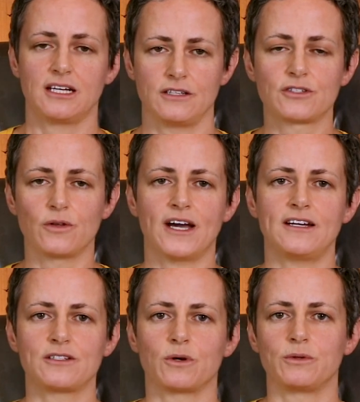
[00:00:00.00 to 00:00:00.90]
And so
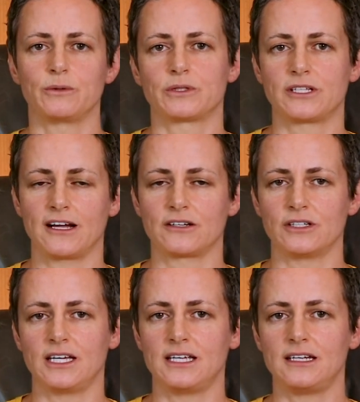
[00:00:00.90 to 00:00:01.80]
that is what we will
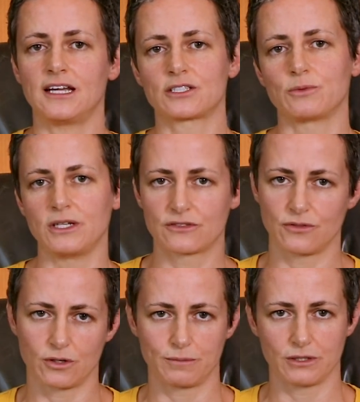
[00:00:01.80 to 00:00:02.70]
tackle in next week's
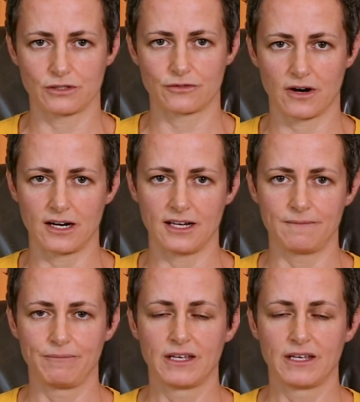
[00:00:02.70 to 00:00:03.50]
PhotoPills Friday.